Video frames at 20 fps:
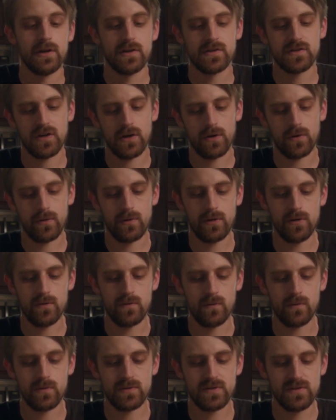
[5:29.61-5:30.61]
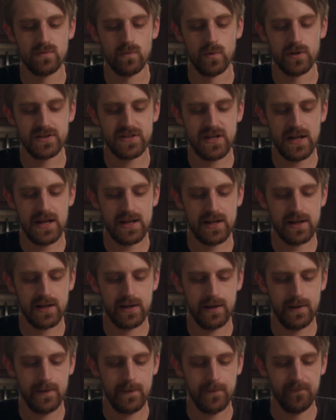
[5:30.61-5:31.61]
So you will
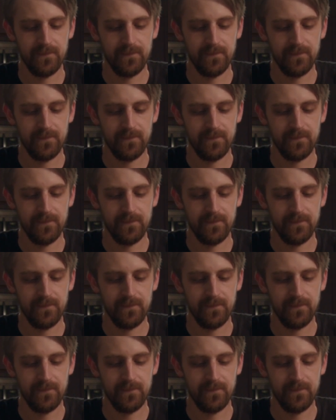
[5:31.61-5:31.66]
take